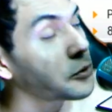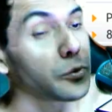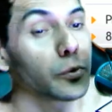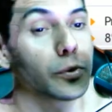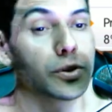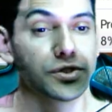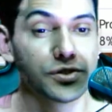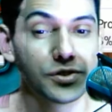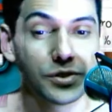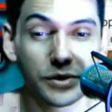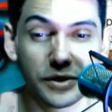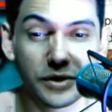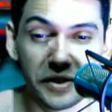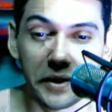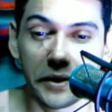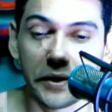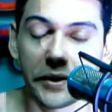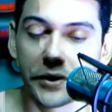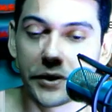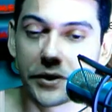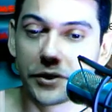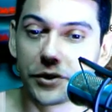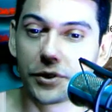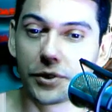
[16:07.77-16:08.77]
what I was using.
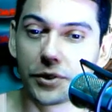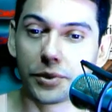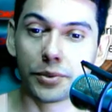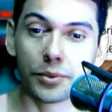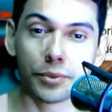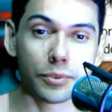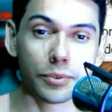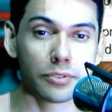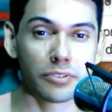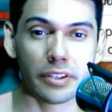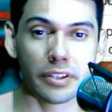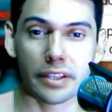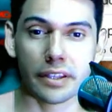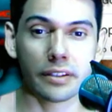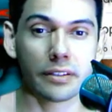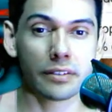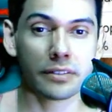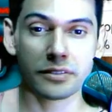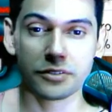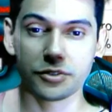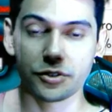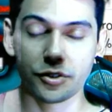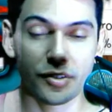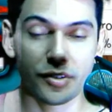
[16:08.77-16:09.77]
You could do
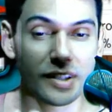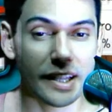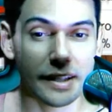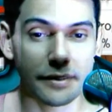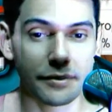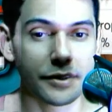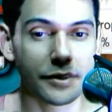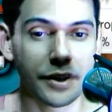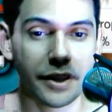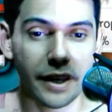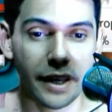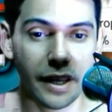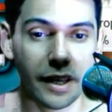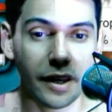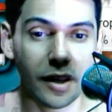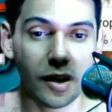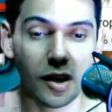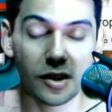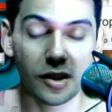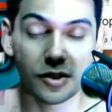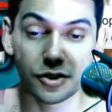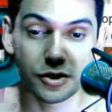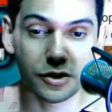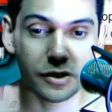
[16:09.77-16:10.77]
10 to
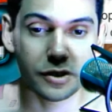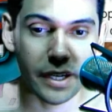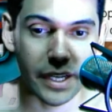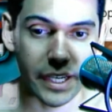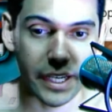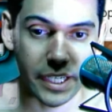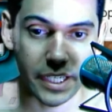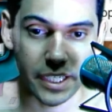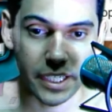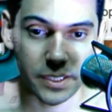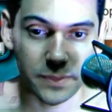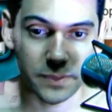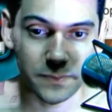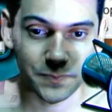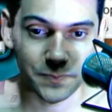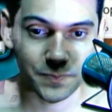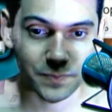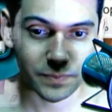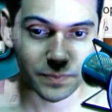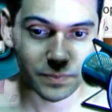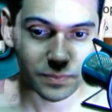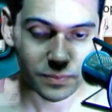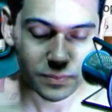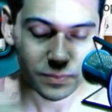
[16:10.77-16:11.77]
11k on Drake
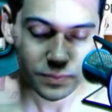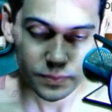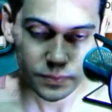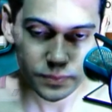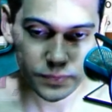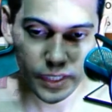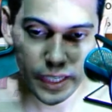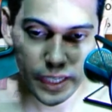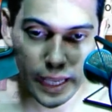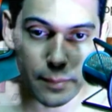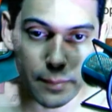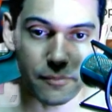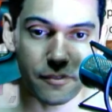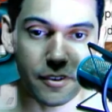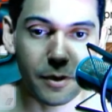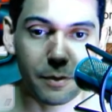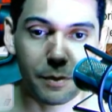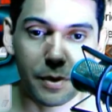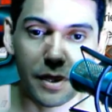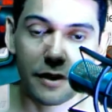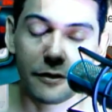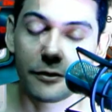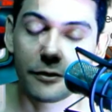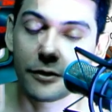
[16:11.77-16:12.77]

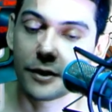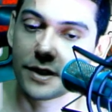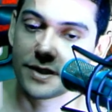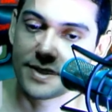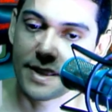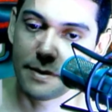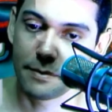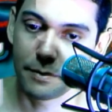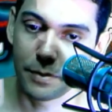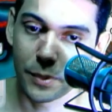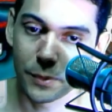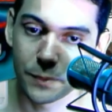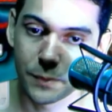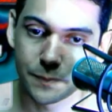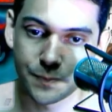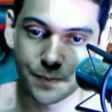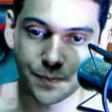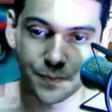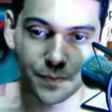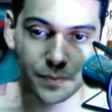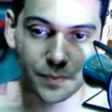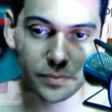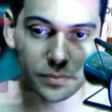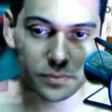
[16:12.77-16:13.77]
MVP, for example.
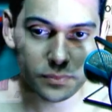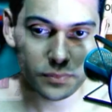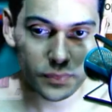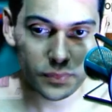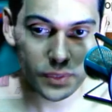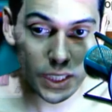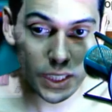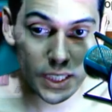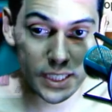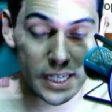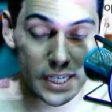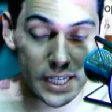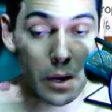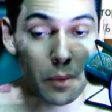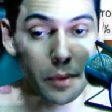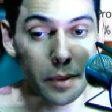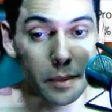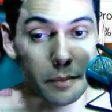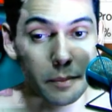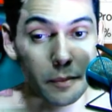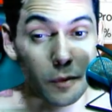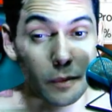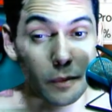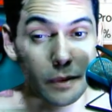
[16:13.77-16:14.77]

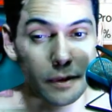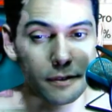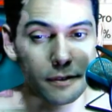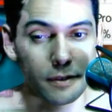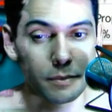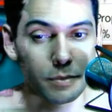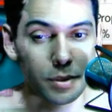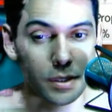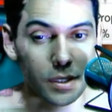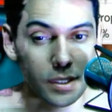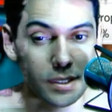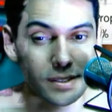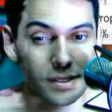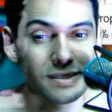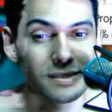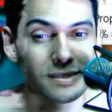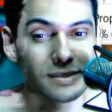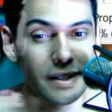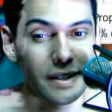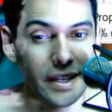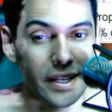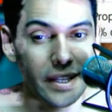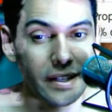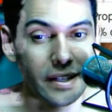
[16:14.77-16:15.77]
Now I'm with a
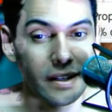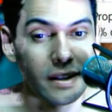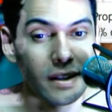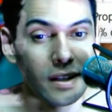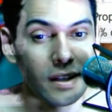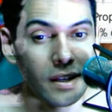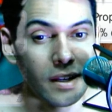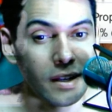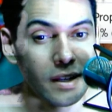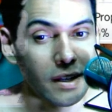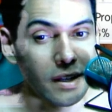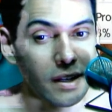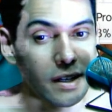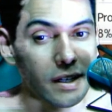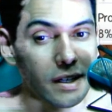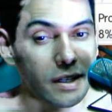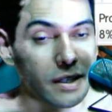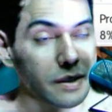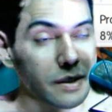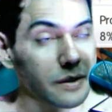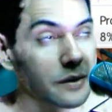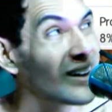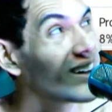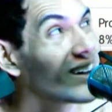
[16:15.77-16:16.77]
+10.
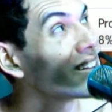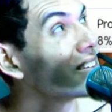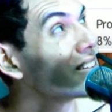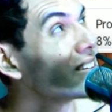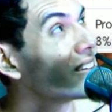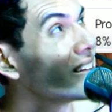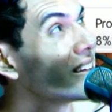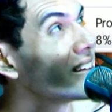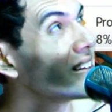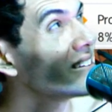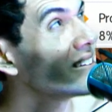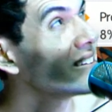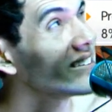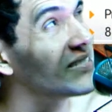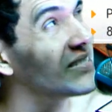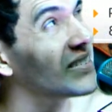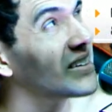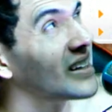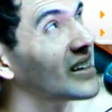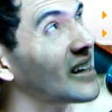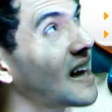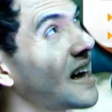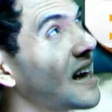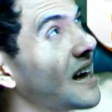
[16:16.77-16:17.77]
I didn't
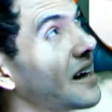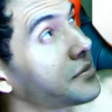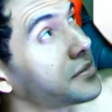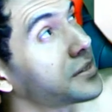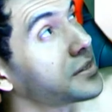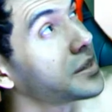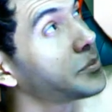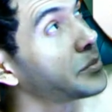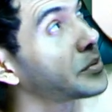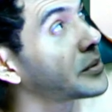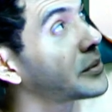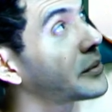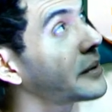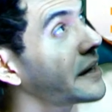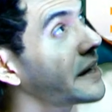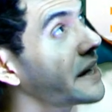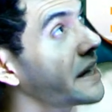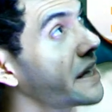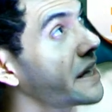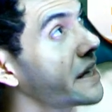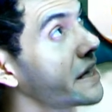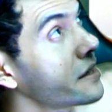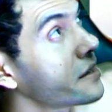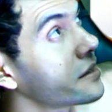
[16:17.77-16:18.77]
even have the
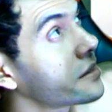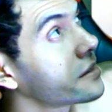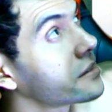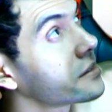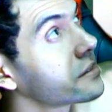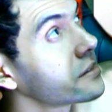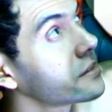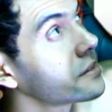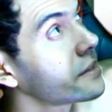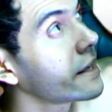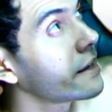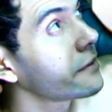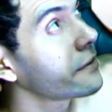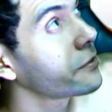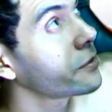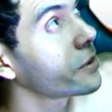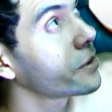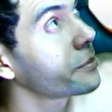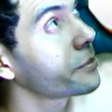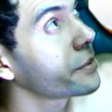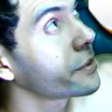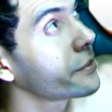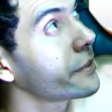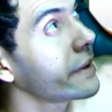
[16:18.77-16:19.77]
upgrade here, the
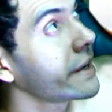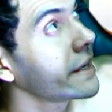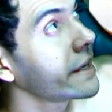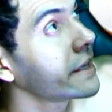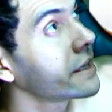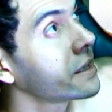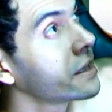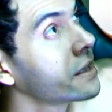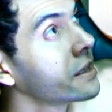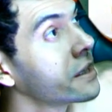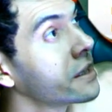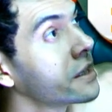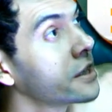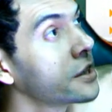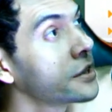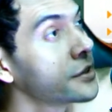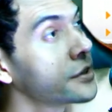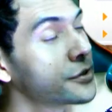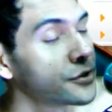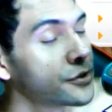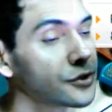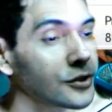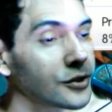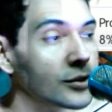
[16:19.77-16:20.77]
level upgrade.
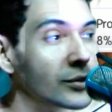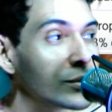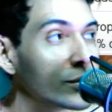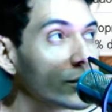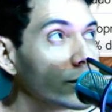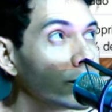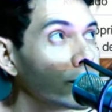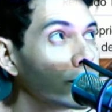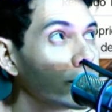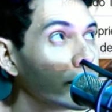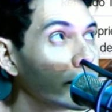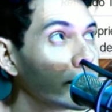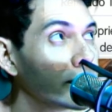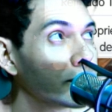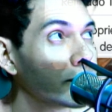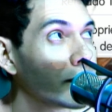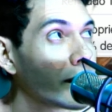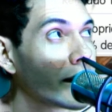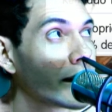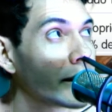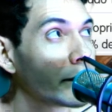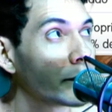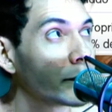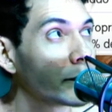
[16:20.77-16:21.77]
So, and
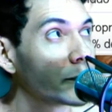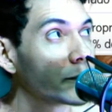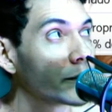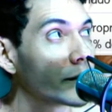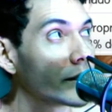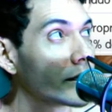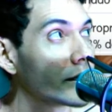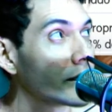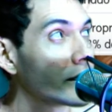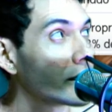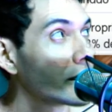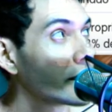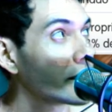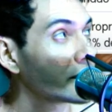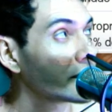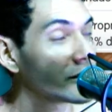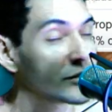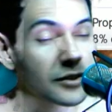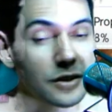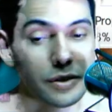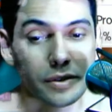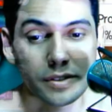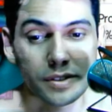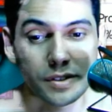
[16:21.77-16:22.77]
my
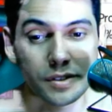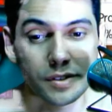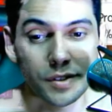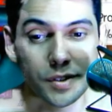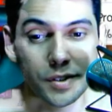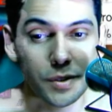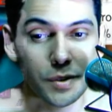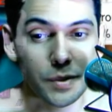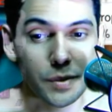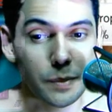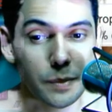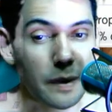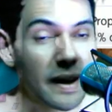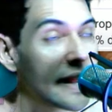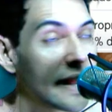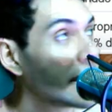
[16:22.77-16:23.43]
accessories is too